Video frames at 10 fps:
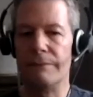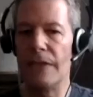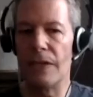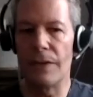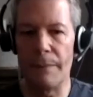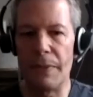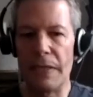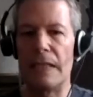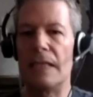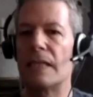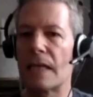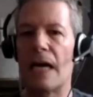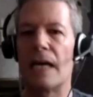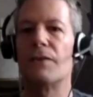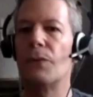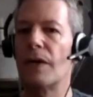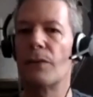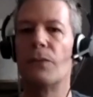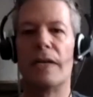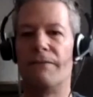you know an ability to kind of wear
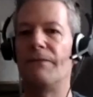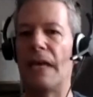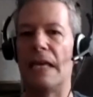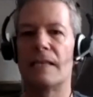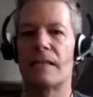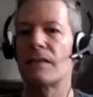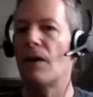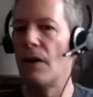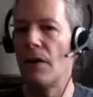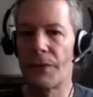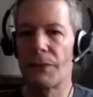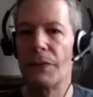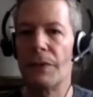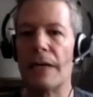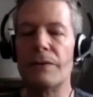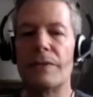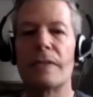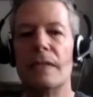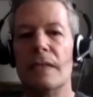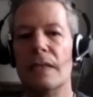one face all throughout
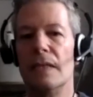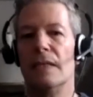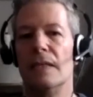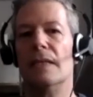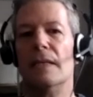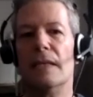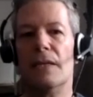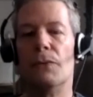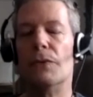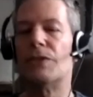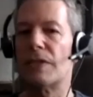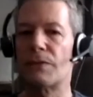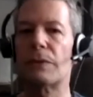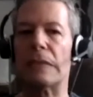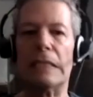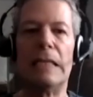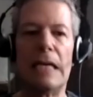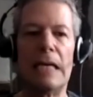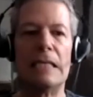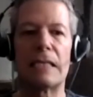which is really
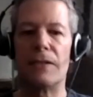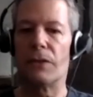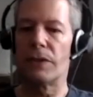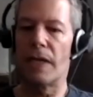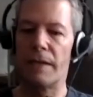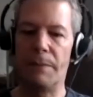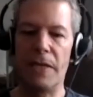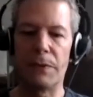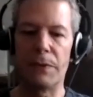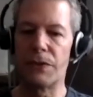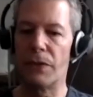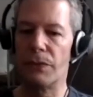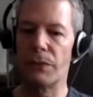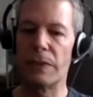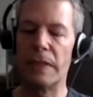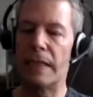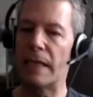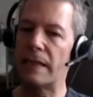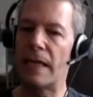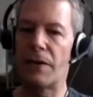nice i know a lot of people don't really
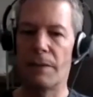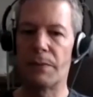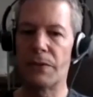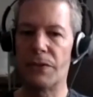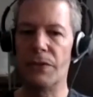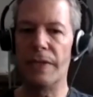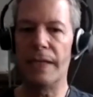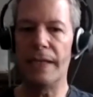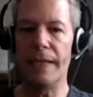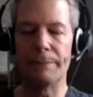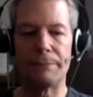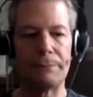get that opportunity